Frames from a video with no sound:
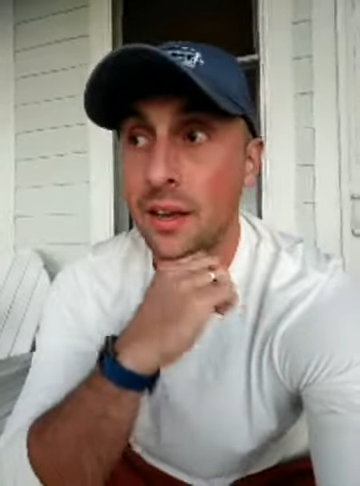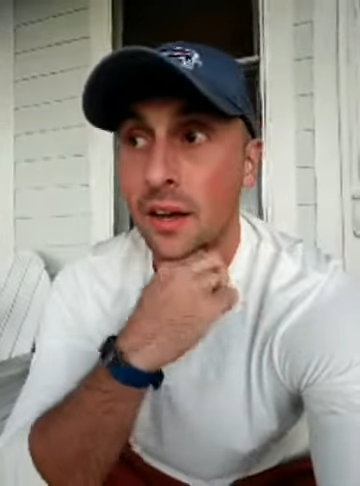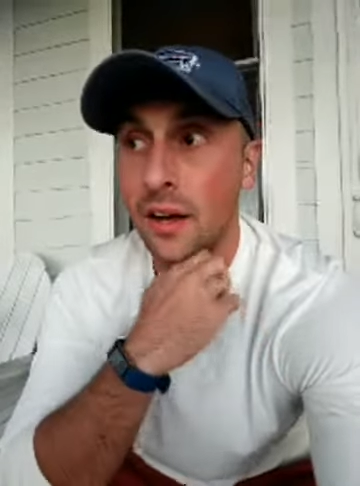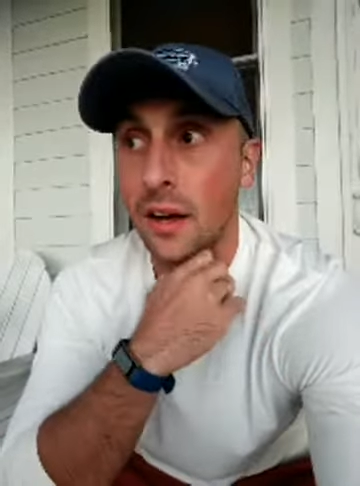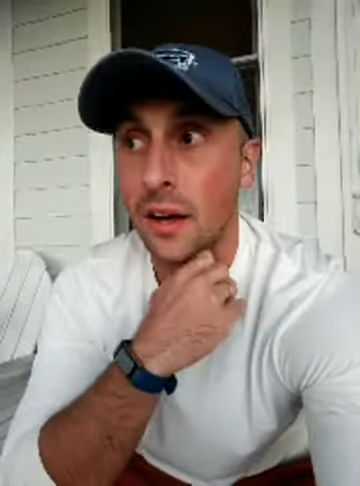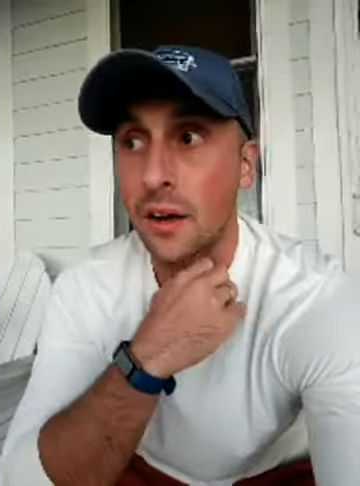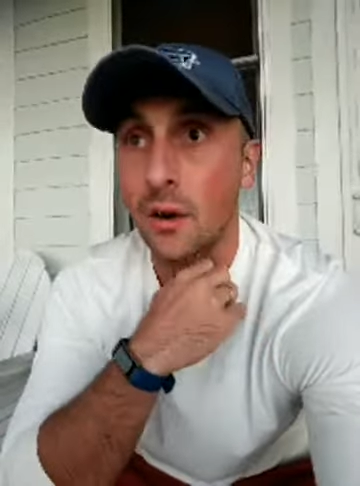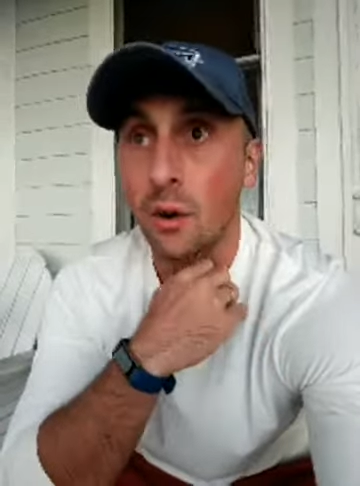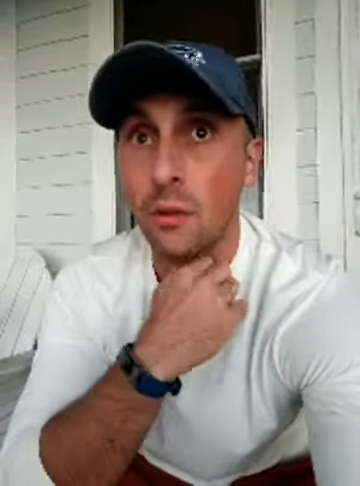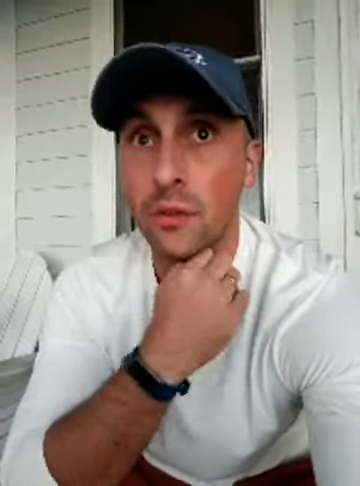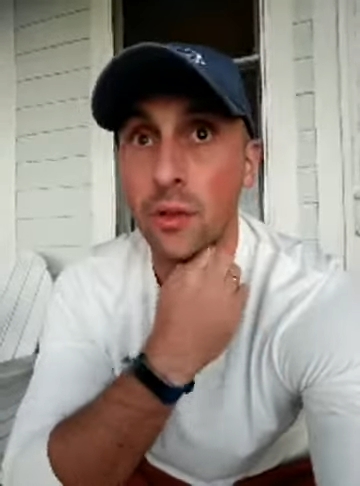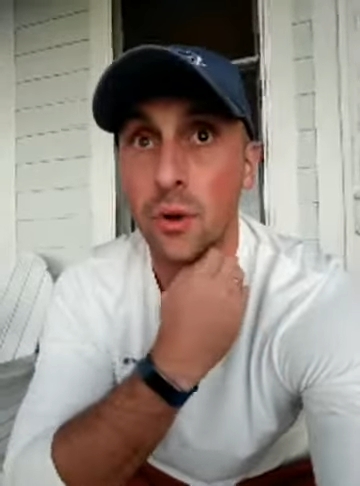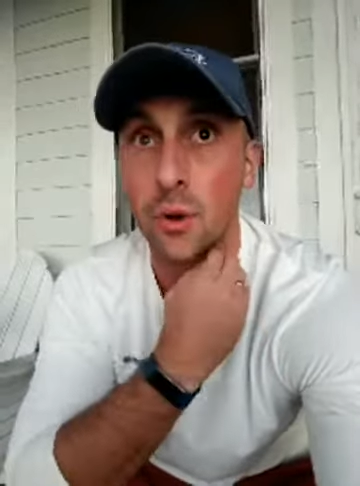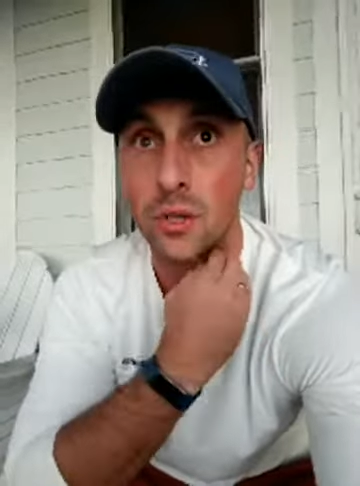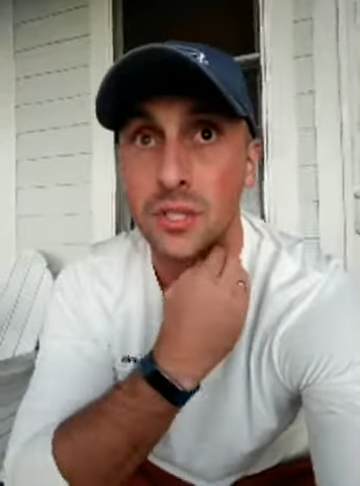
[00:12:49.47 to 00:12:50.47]
uh, over the
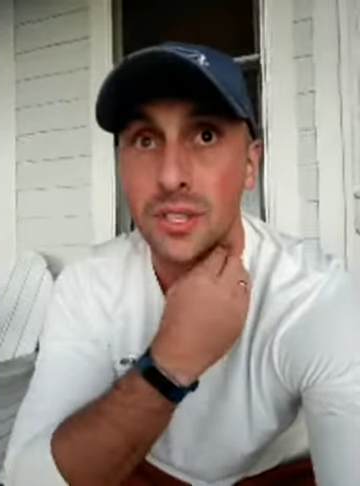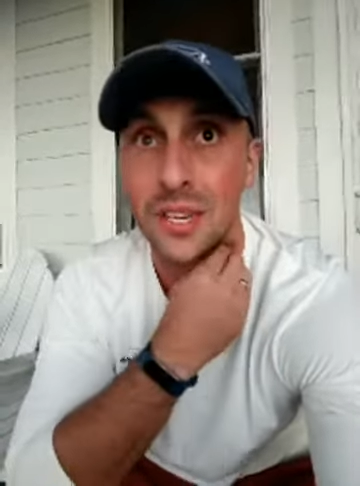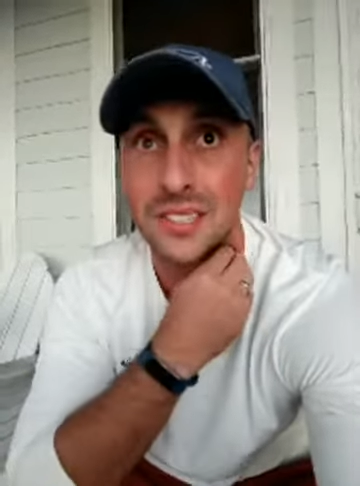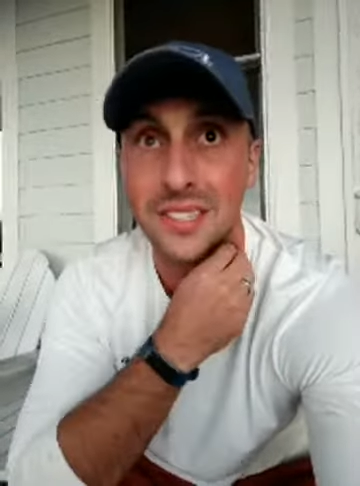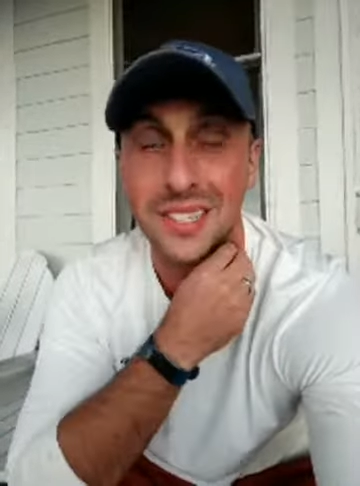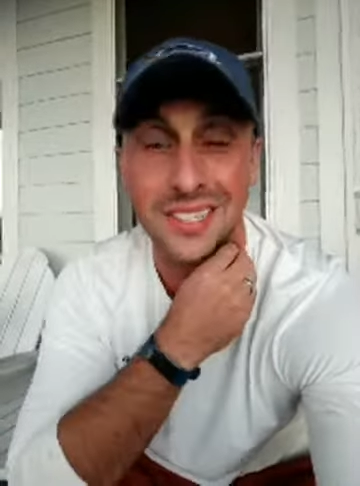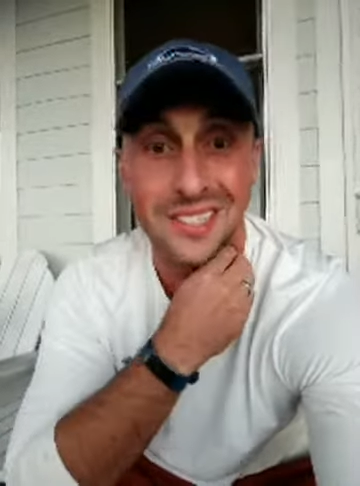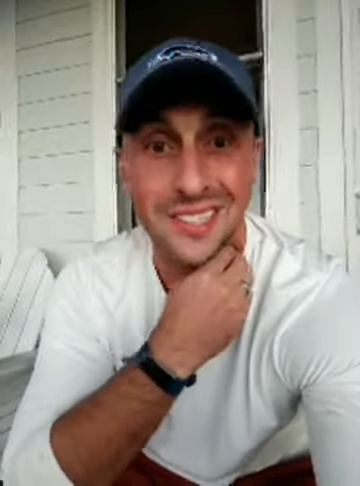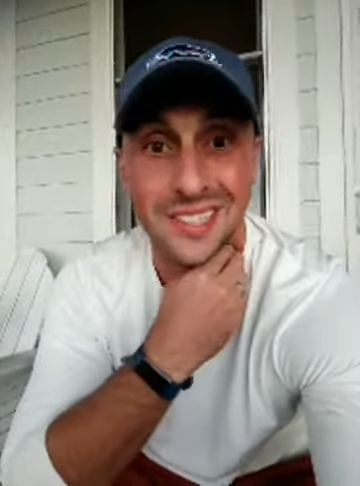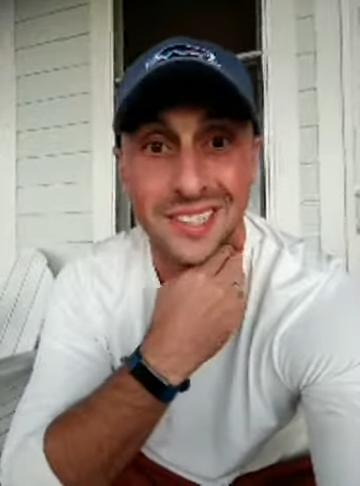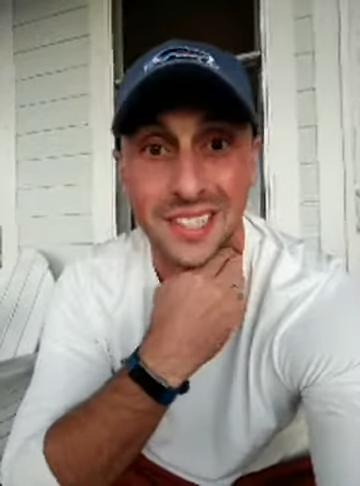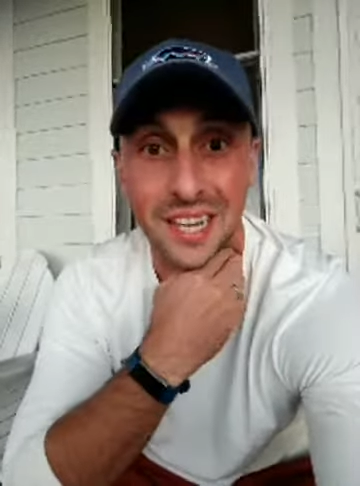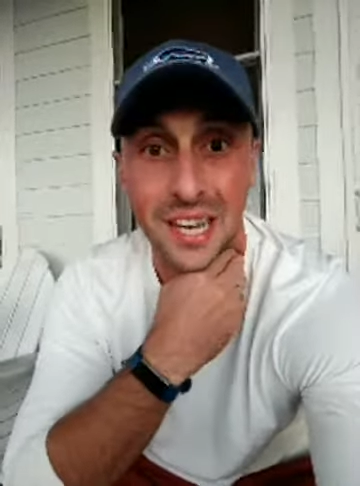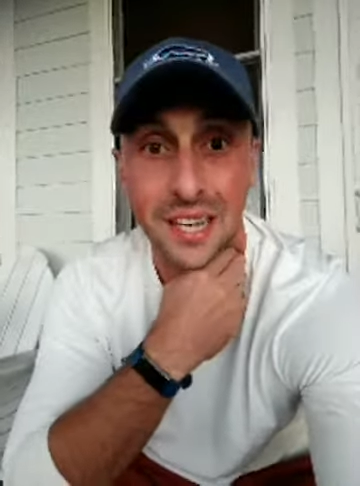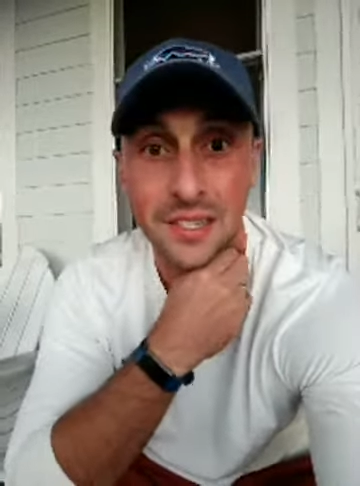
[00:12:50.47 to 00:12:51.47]
course of the next like 60
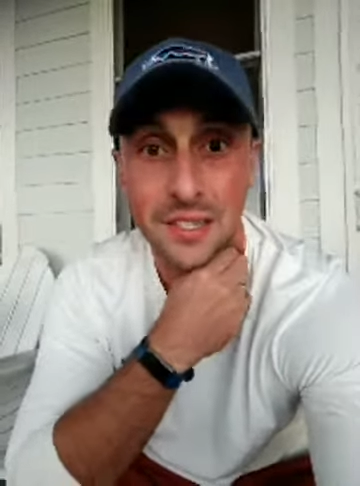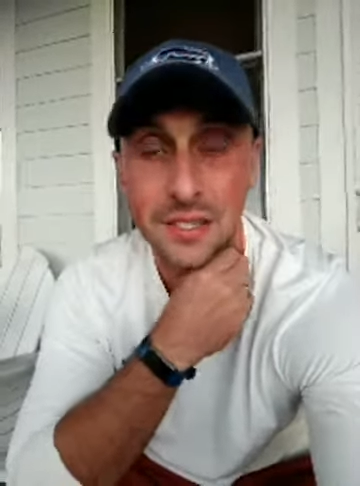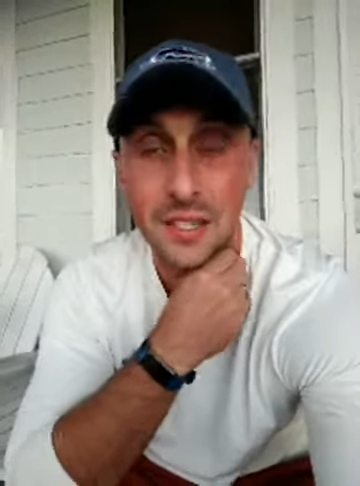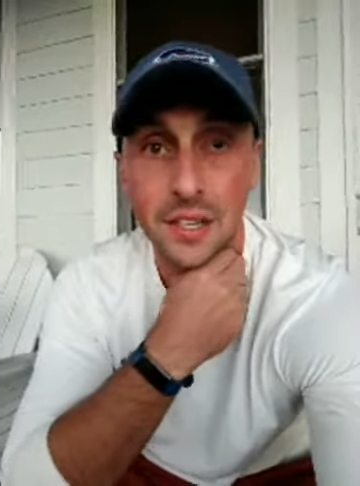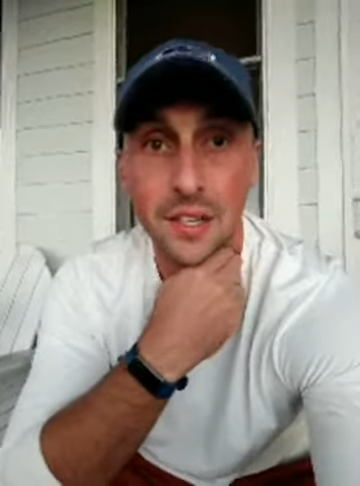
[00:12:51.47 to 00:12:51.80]
days.